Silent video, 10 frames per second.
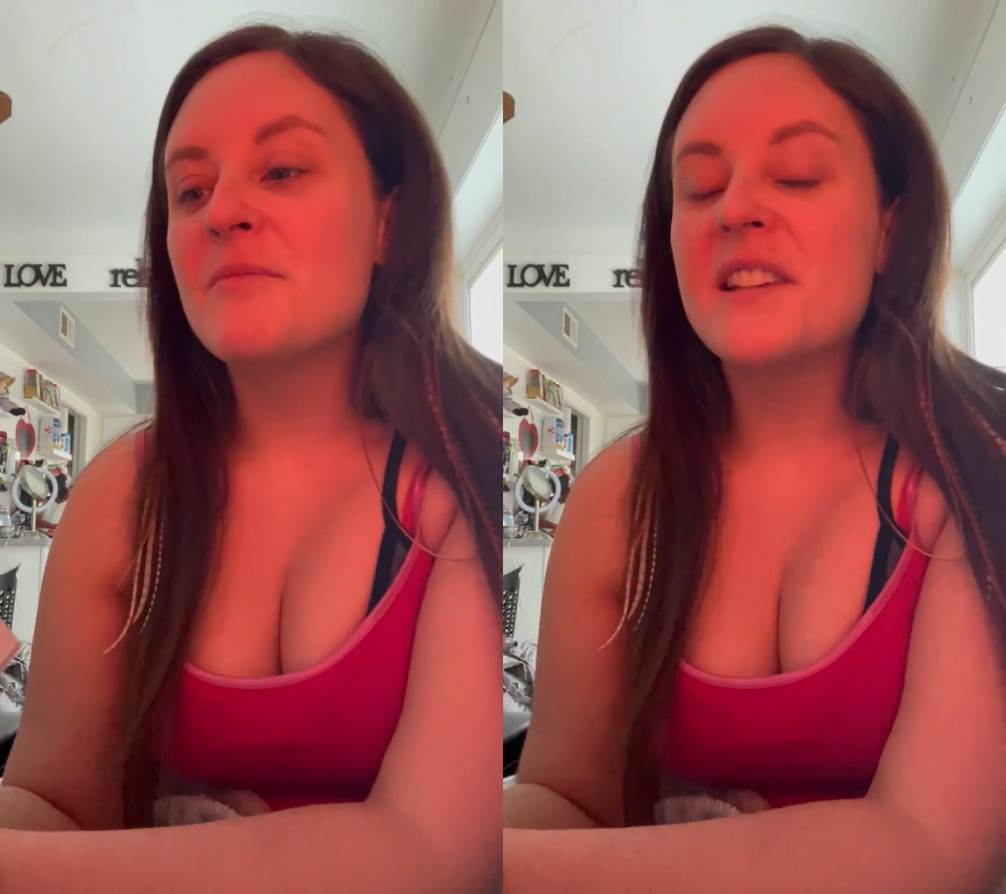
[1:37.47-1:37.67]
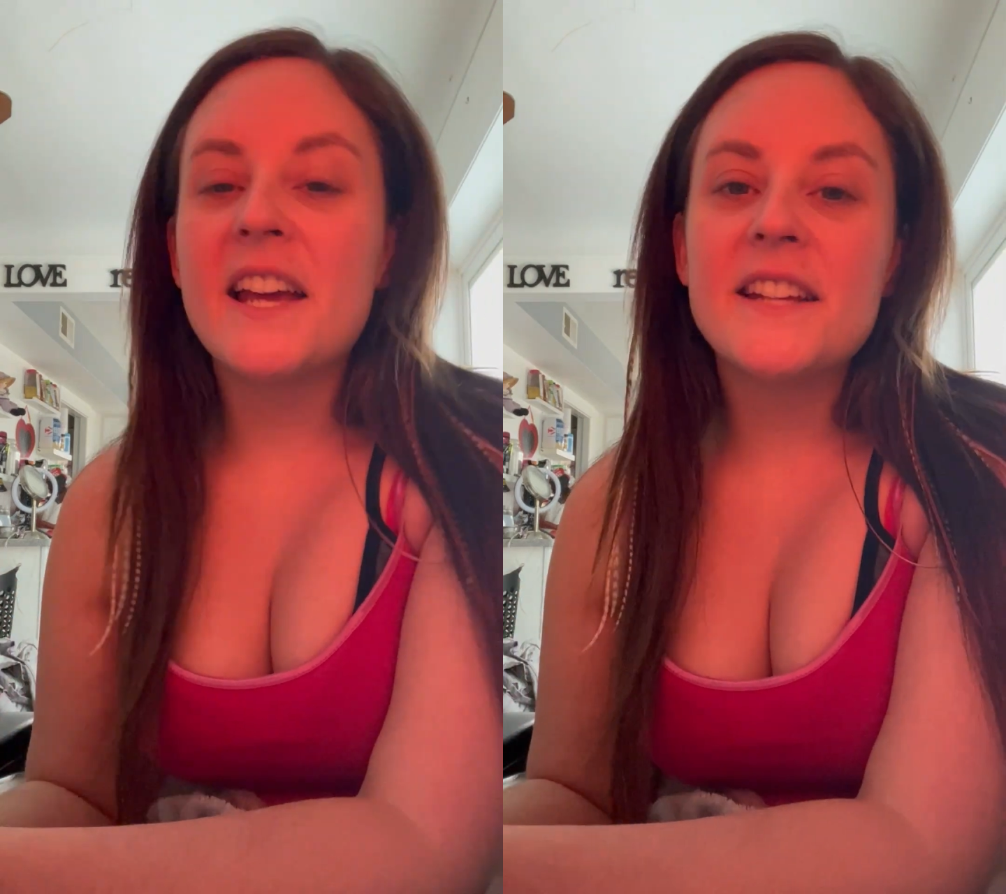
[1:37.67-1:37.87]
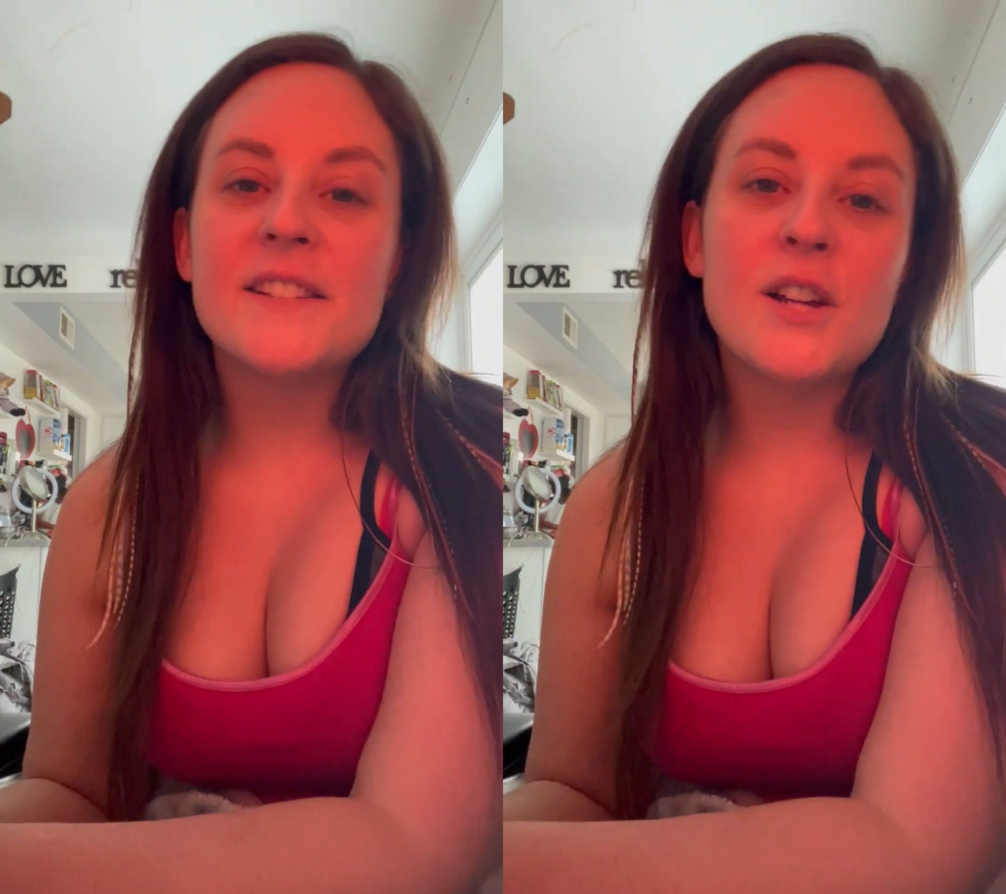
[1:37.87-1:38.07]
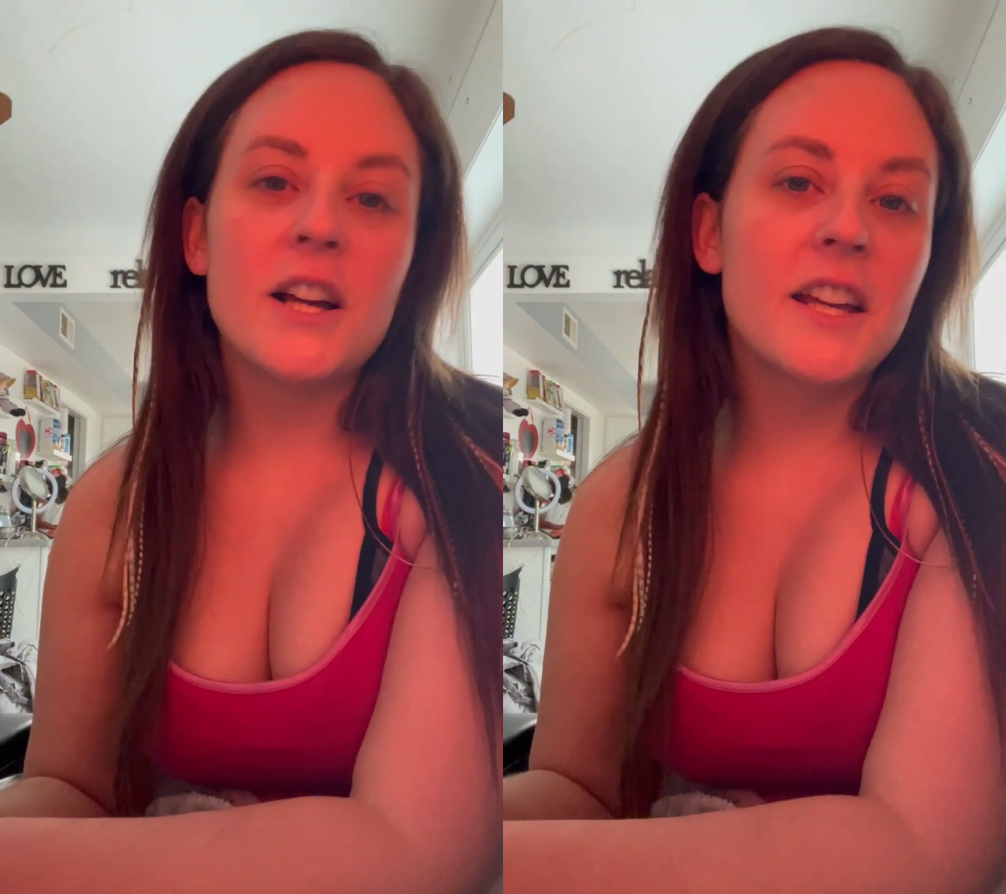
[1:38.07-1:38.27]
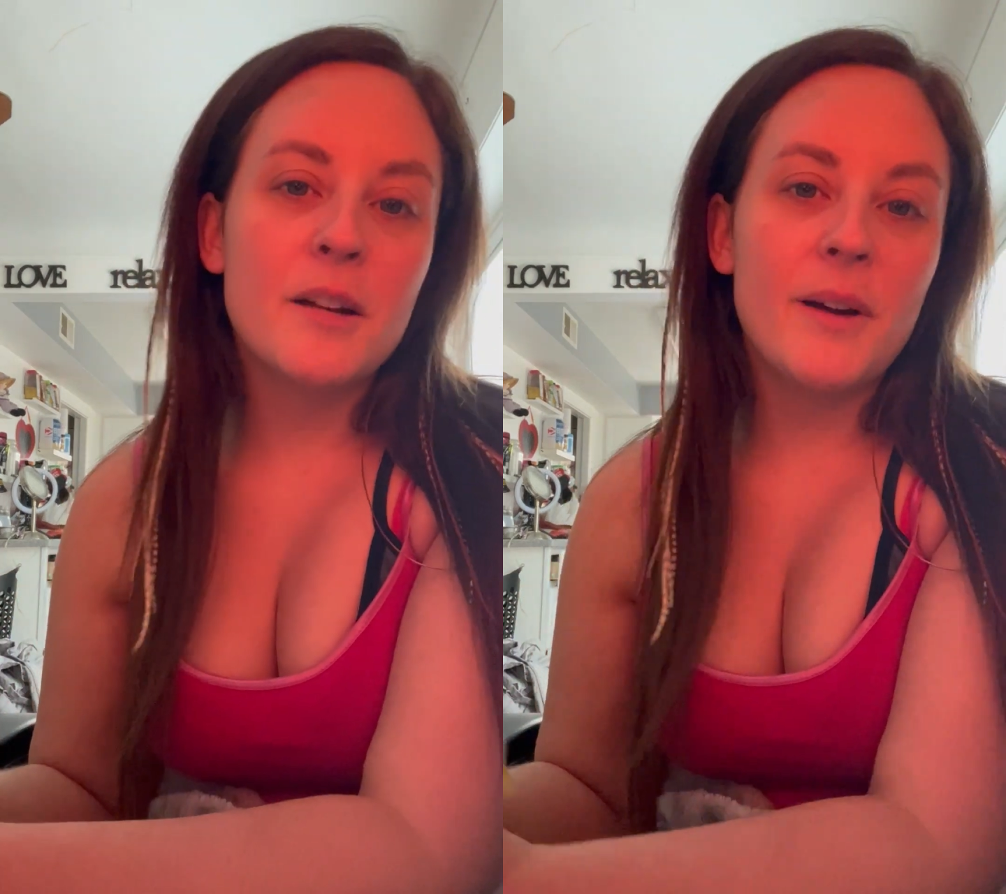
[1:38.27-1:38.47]
Today it's
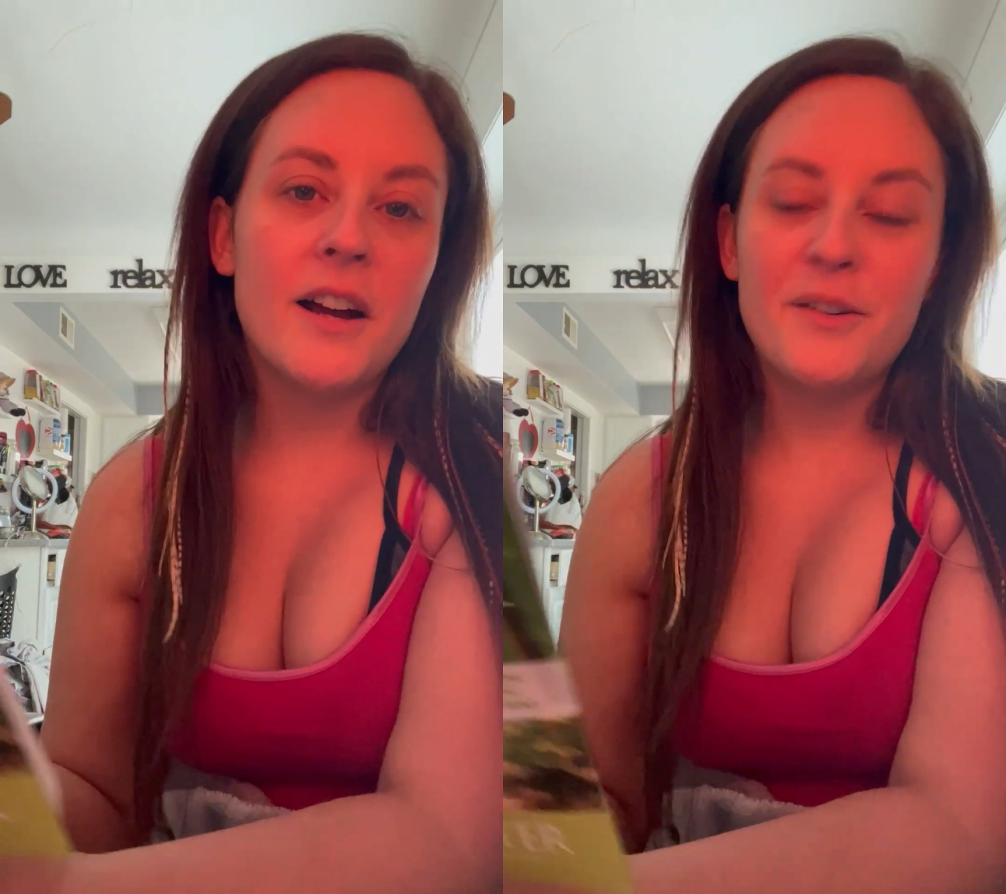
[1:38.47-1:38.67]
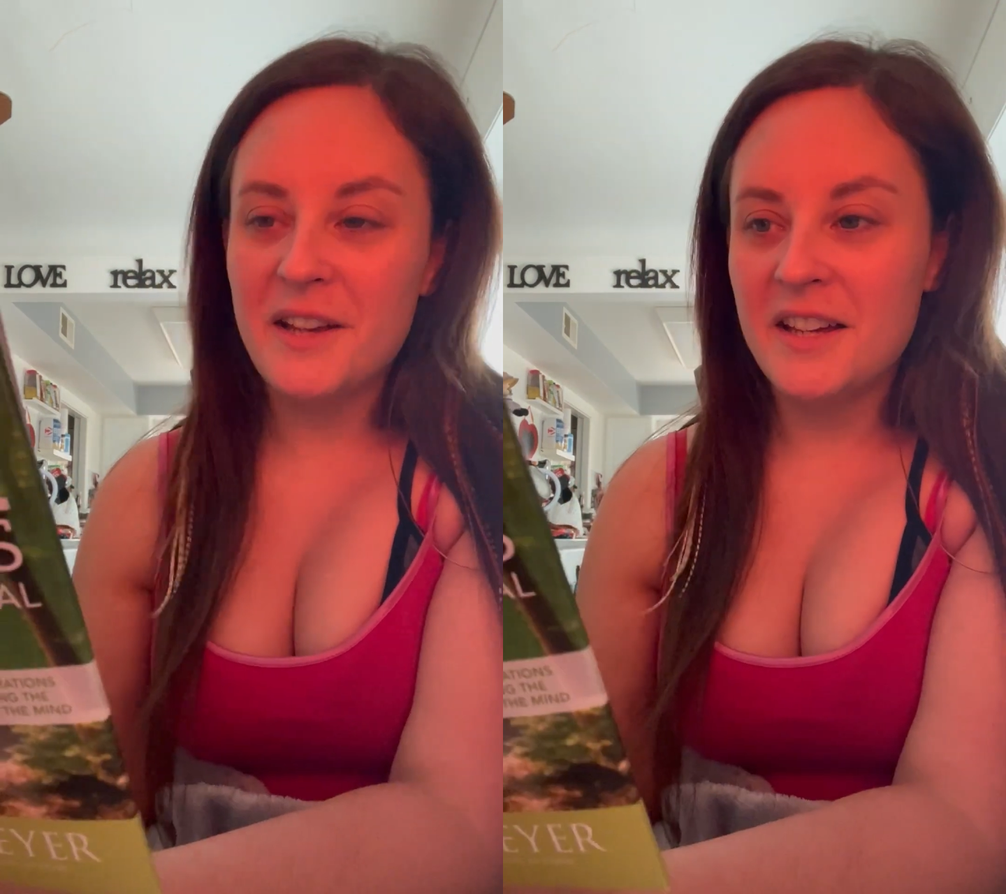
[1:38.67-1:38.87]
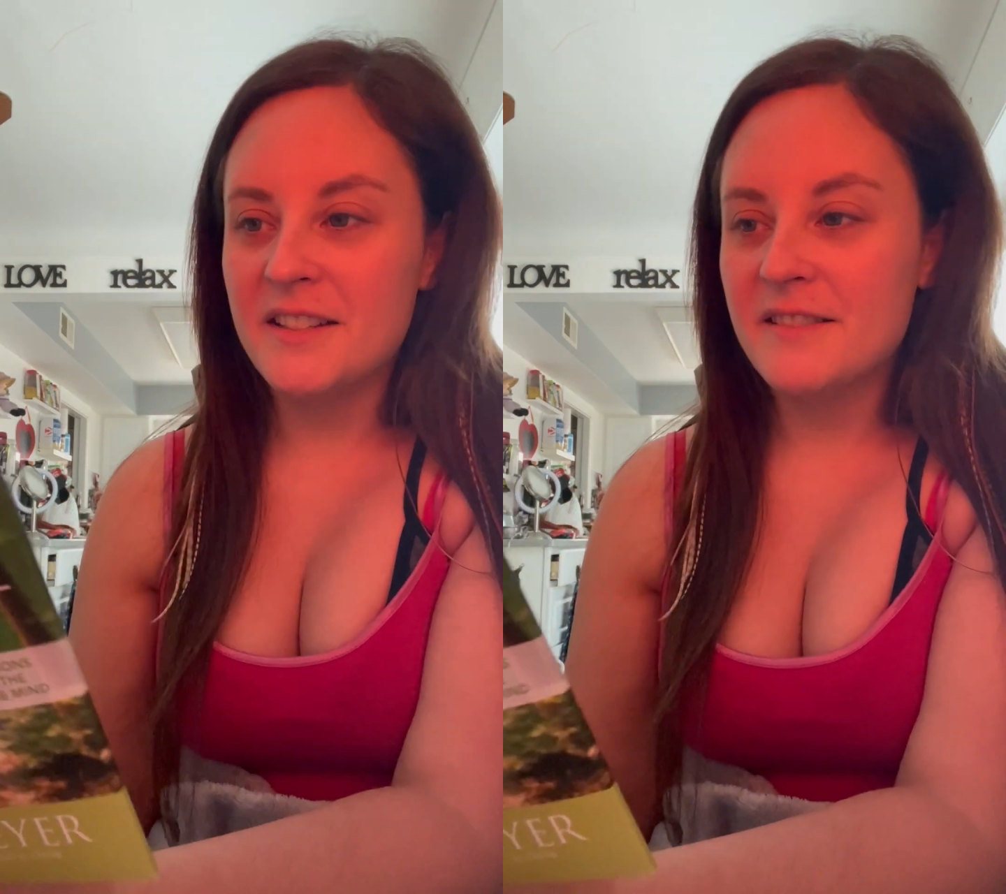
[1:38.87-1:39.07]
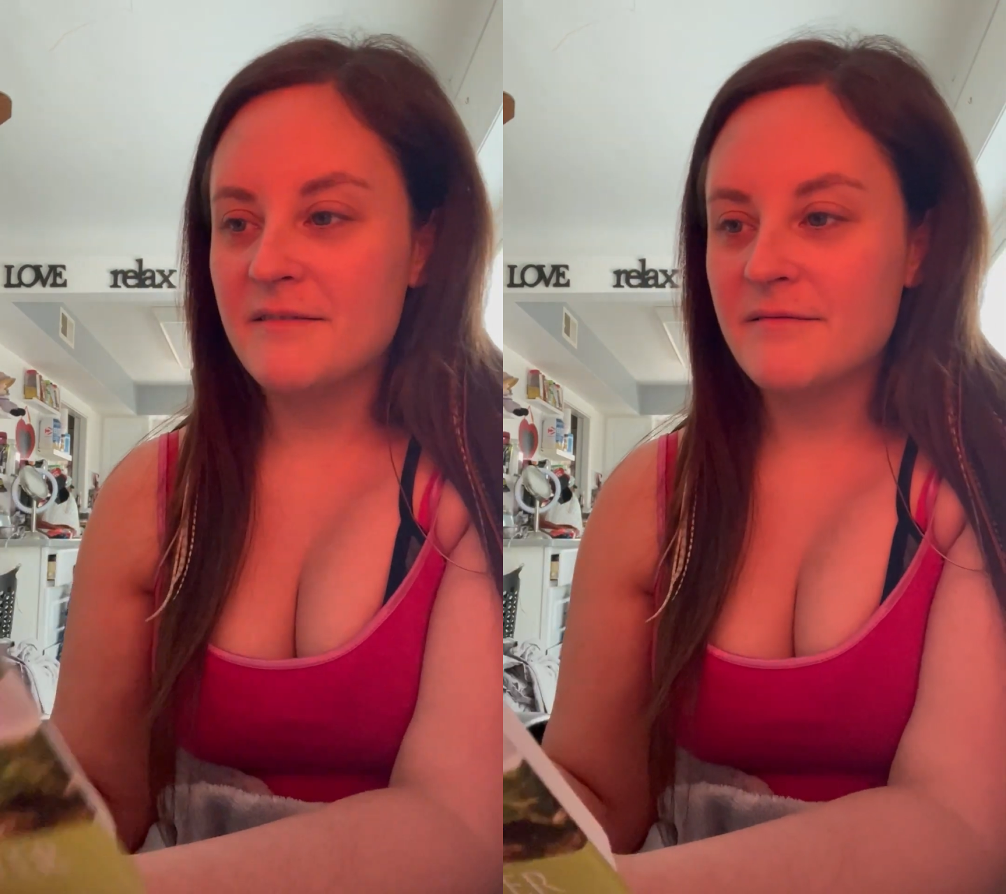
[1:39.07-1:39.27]
talking about it's